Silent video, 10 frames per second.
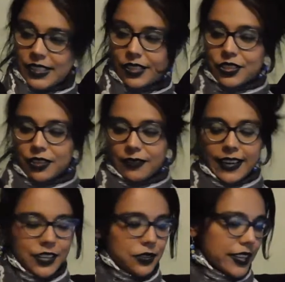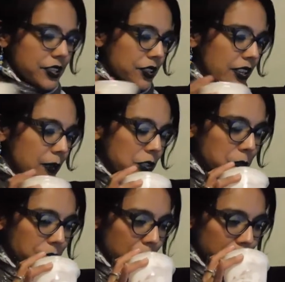know, Joe. If I got you electrocuted, would you
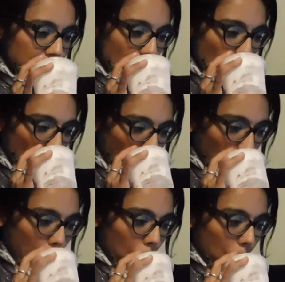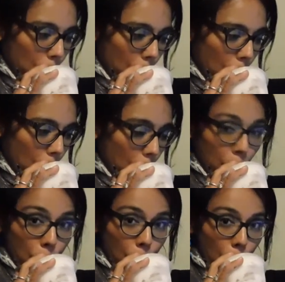put up with it? I
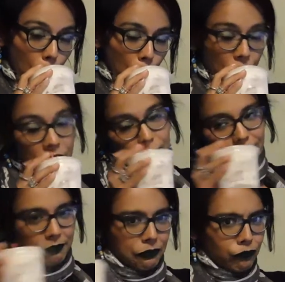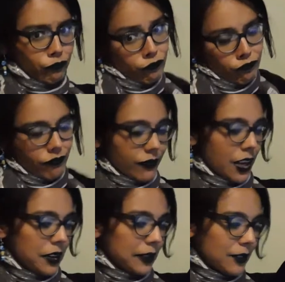probably would.
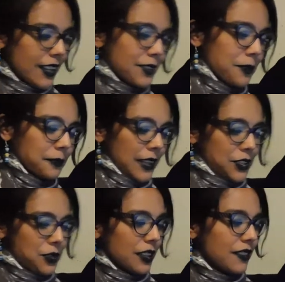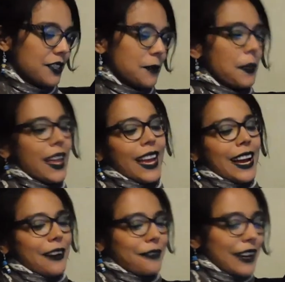All right, well that's cool. That's true love too.
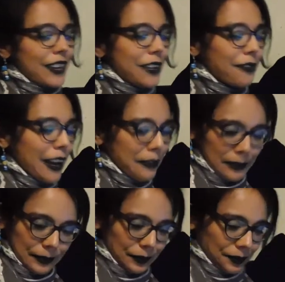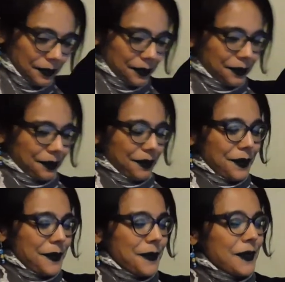Five eighty-five.
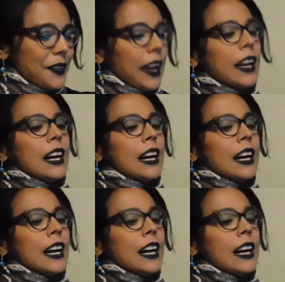Okay.